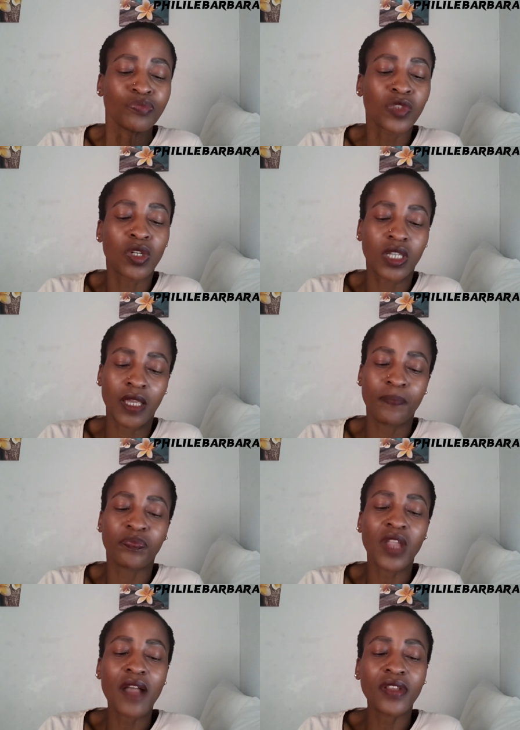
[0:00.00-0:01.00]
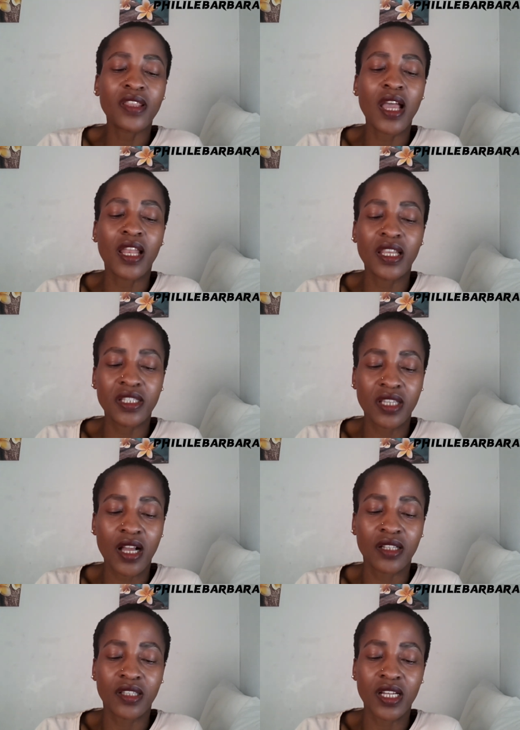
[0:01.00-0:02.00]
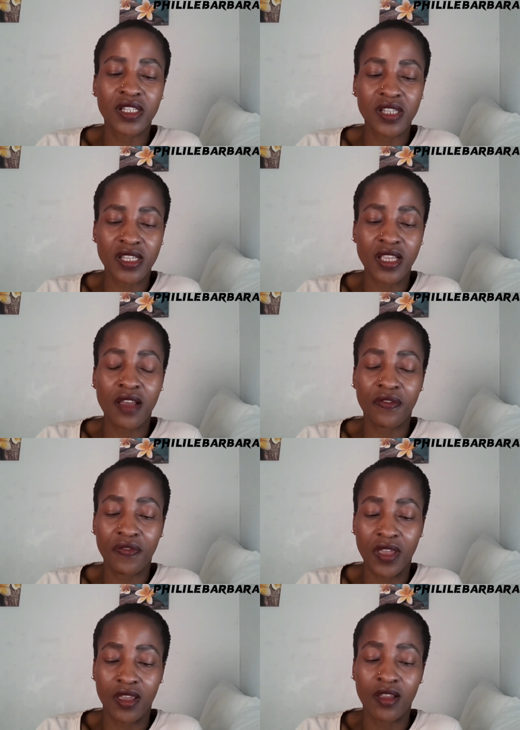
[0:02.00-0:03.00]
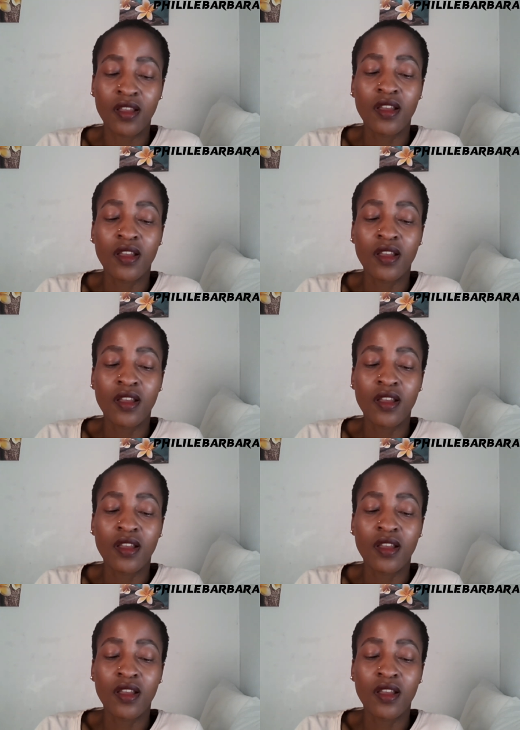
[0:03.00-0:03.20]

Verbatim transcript: Okay, after the alleged adulterous affair,